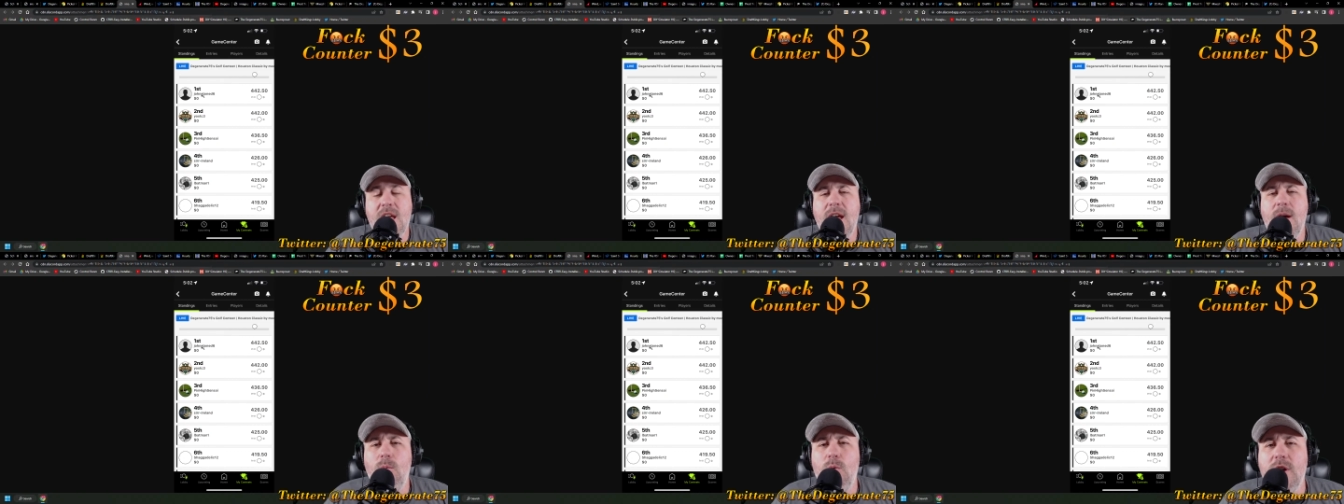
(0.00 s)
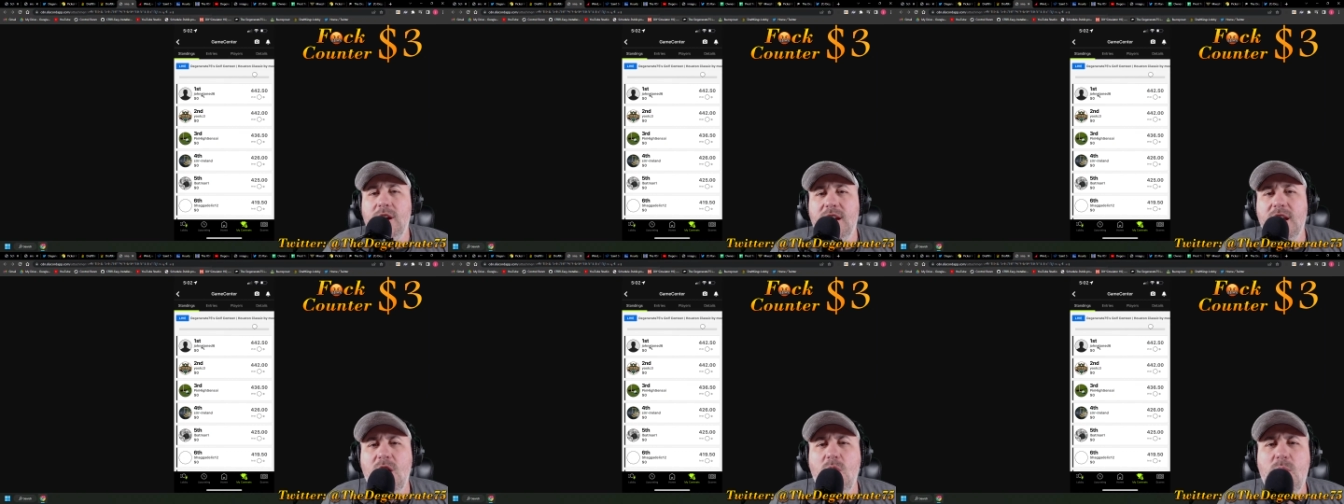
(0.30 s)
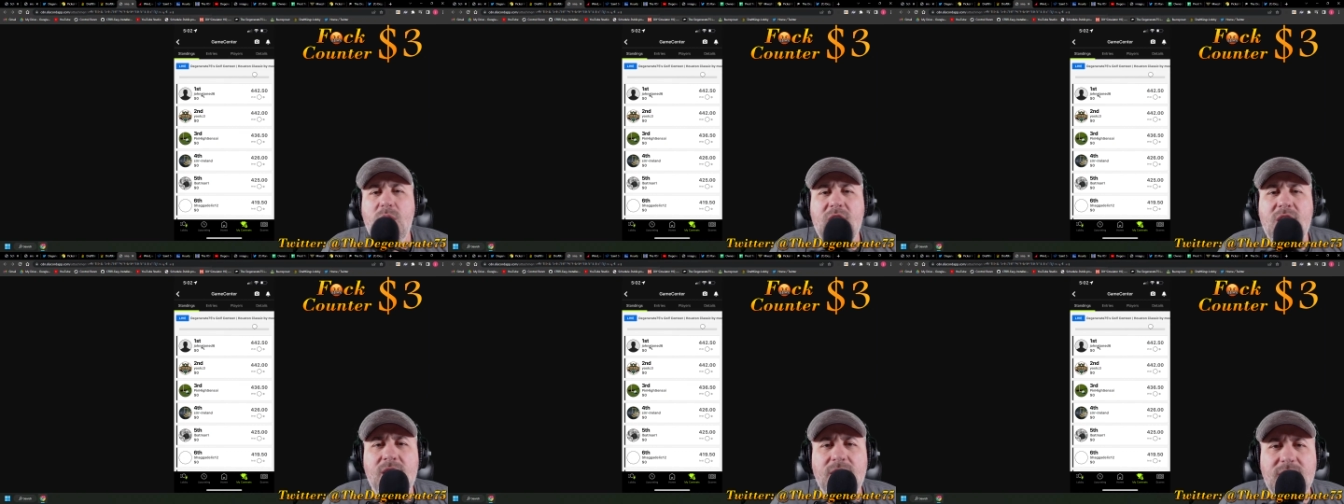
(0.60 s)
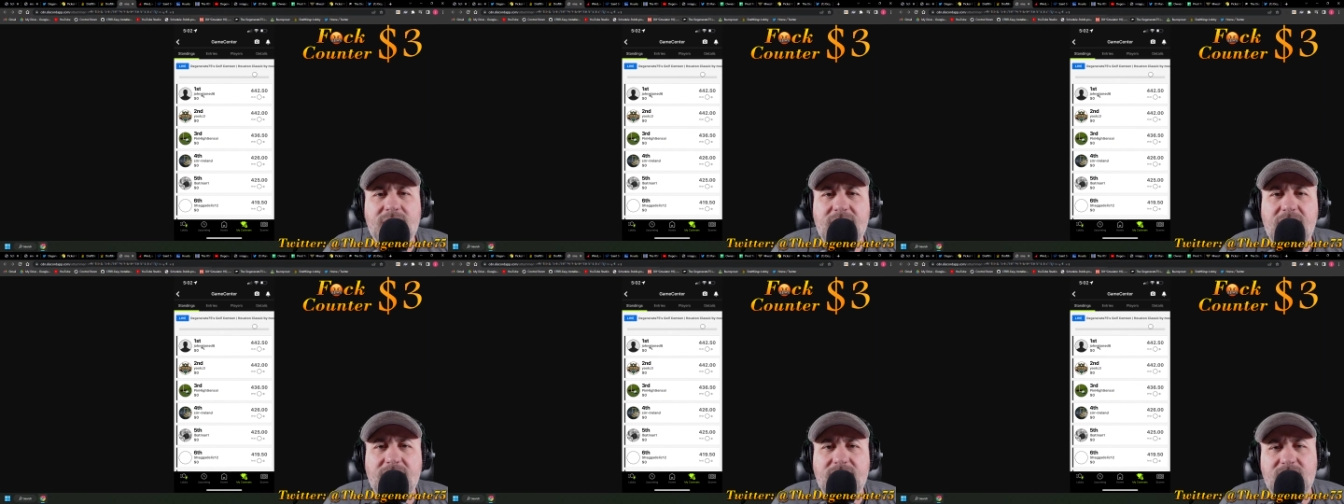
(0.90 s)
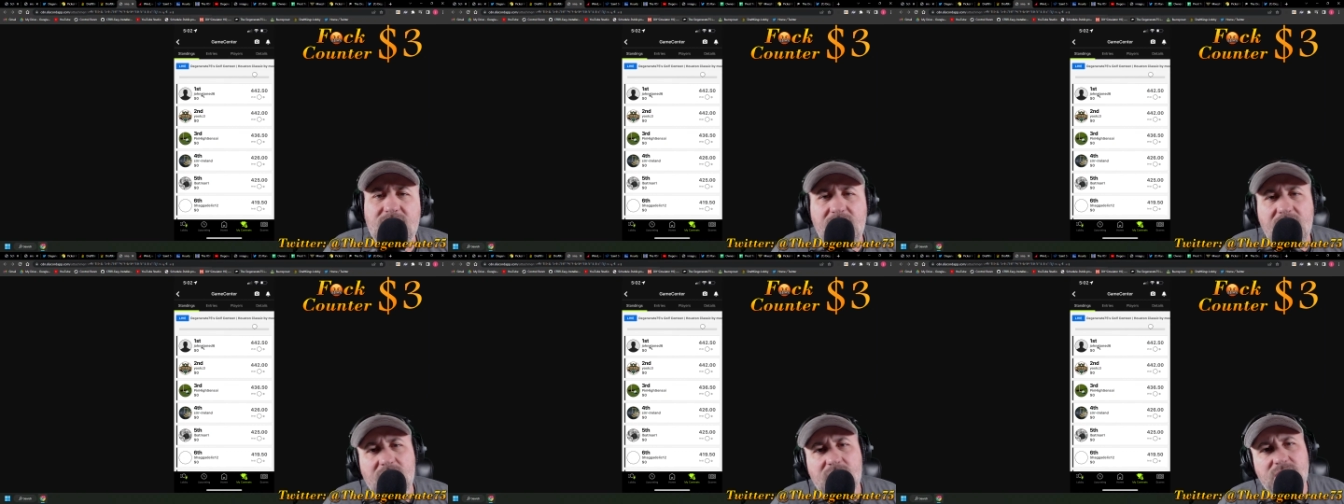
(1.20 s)
And we're going to go win
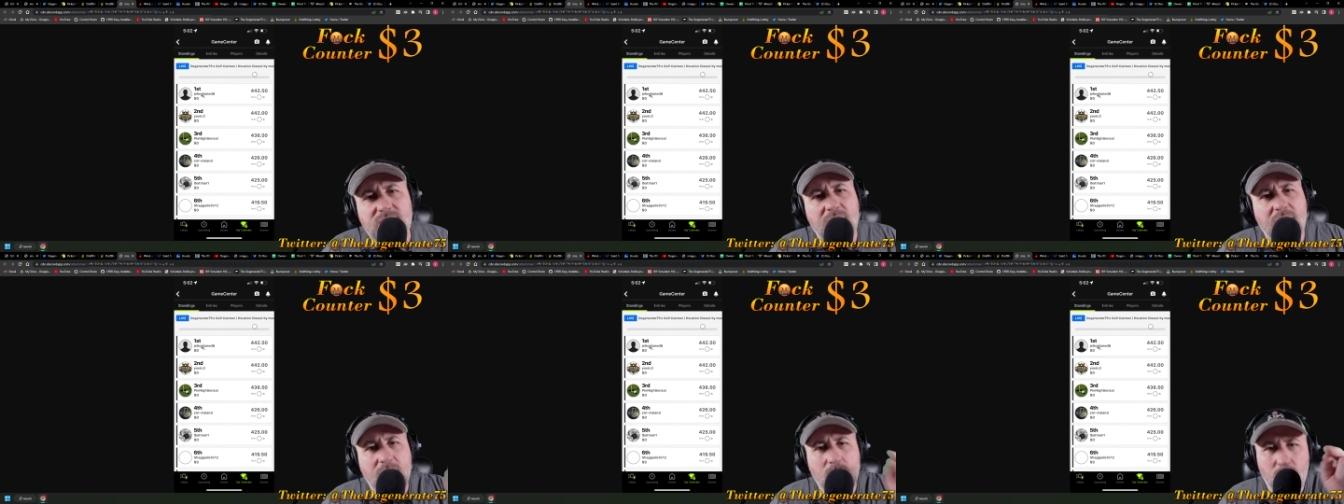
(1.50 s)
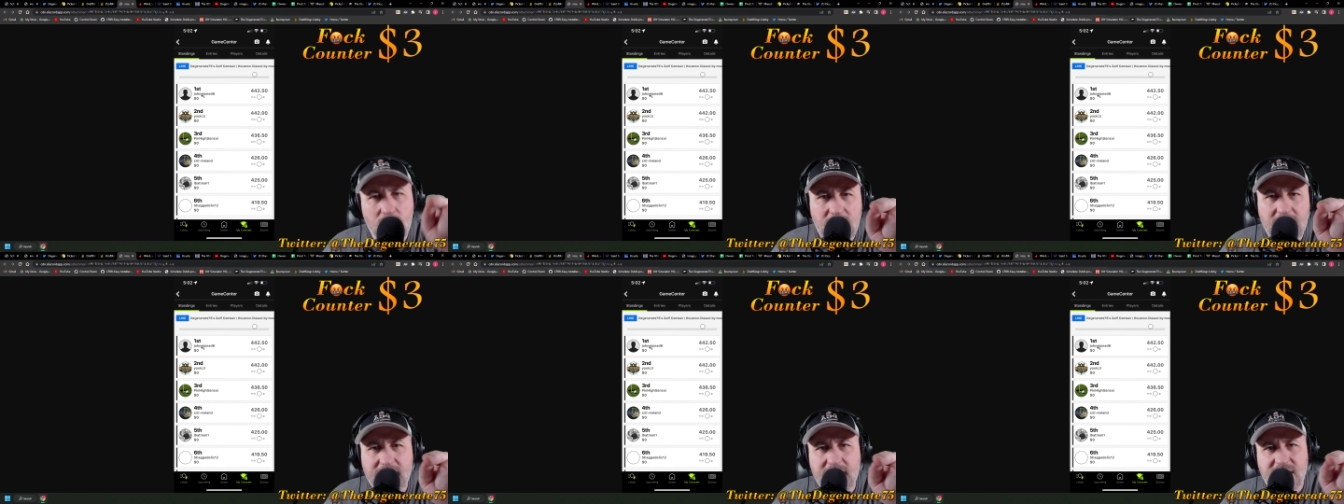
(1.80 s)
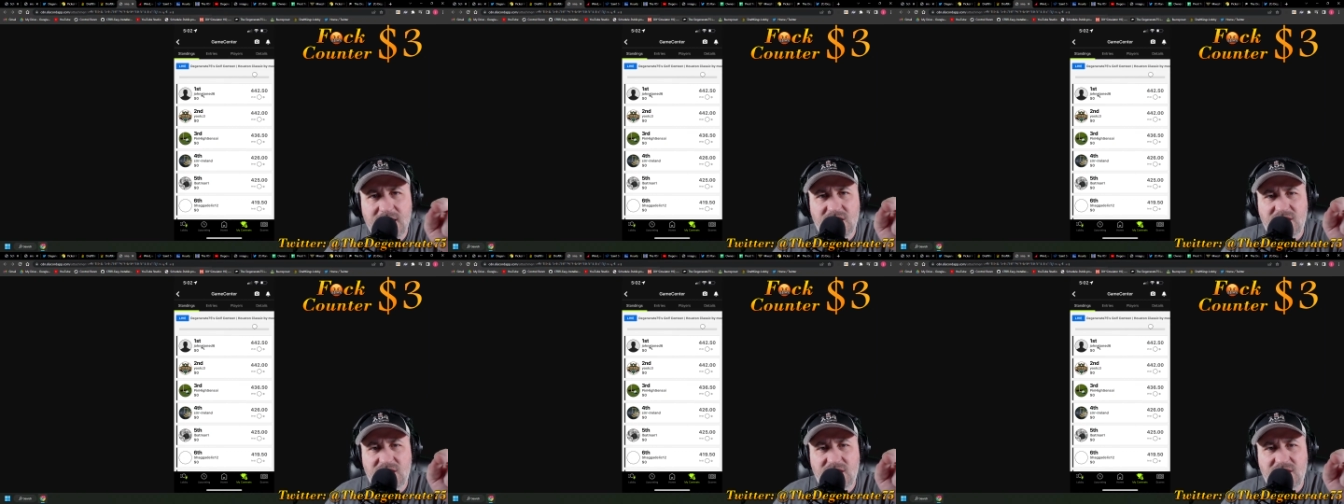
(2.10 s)
$100,000. And we're not going